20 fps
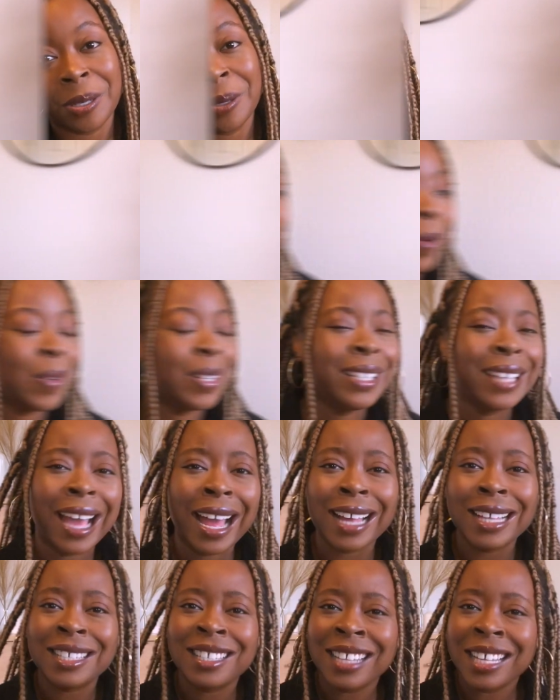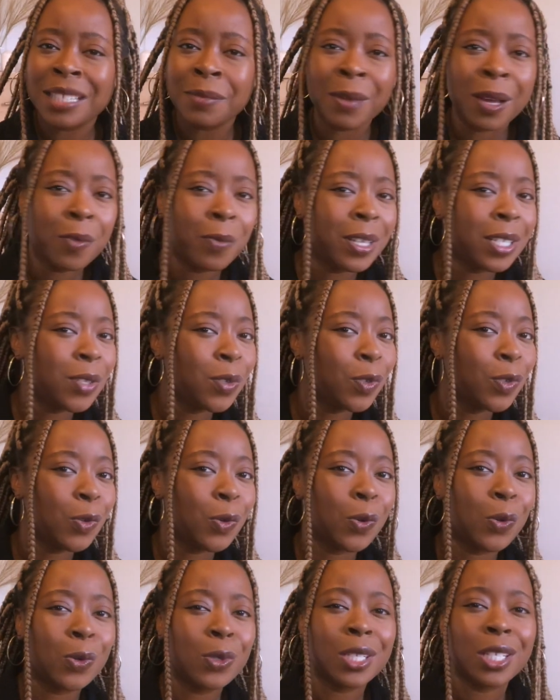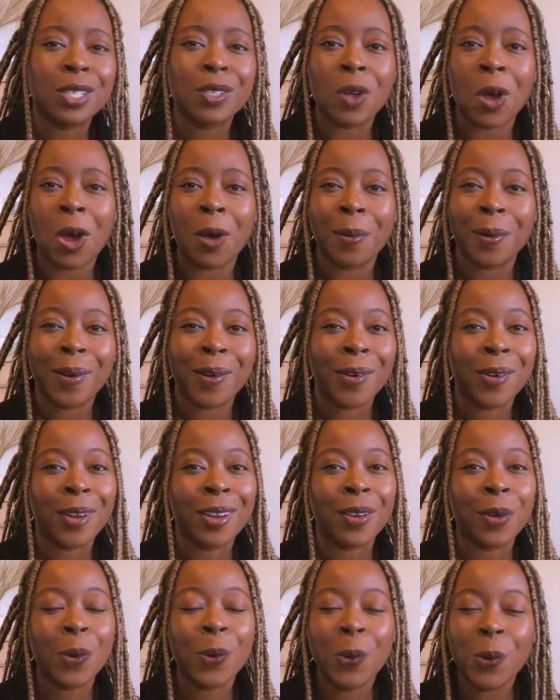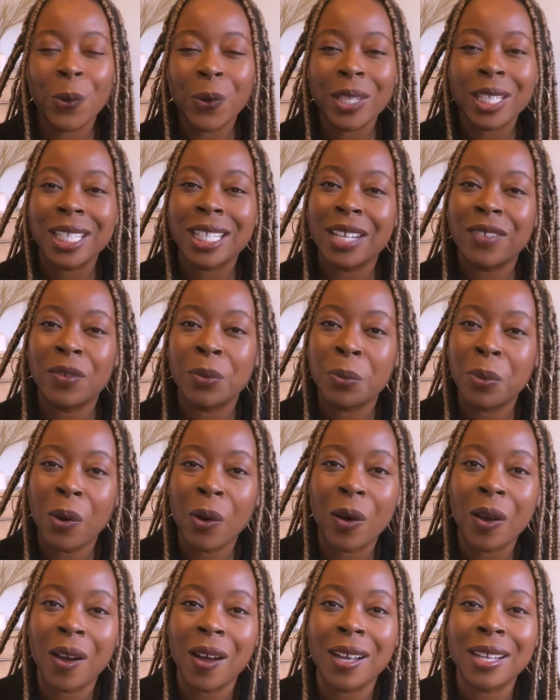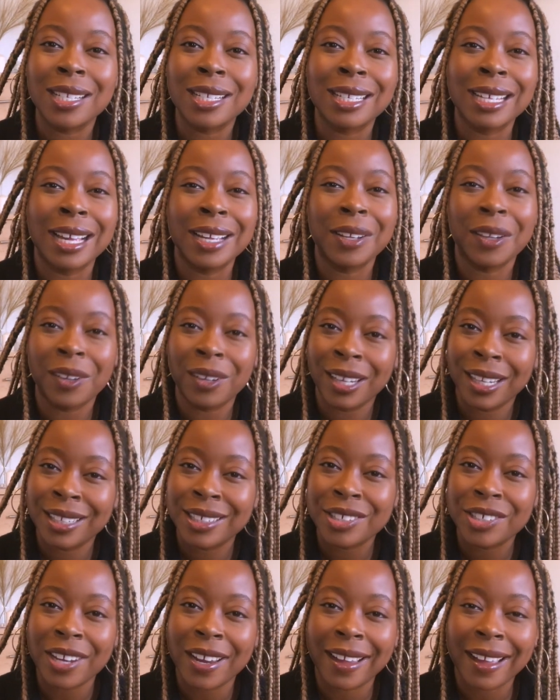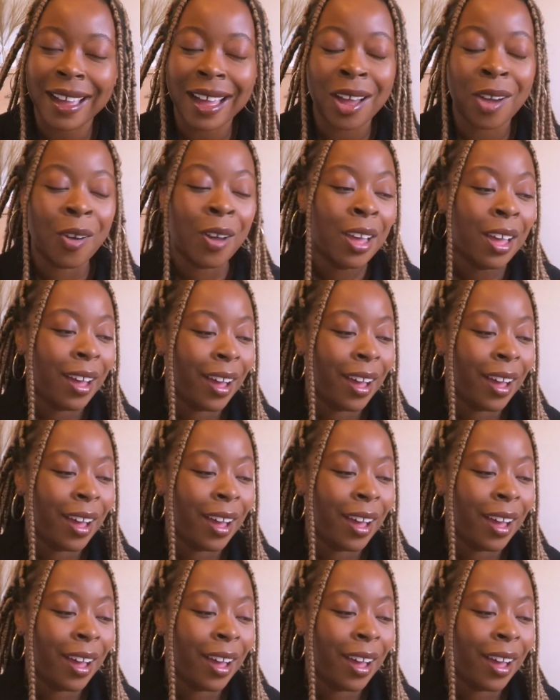So yeah, so that's my whistle tour stop on all the different podcasts that you need to check out.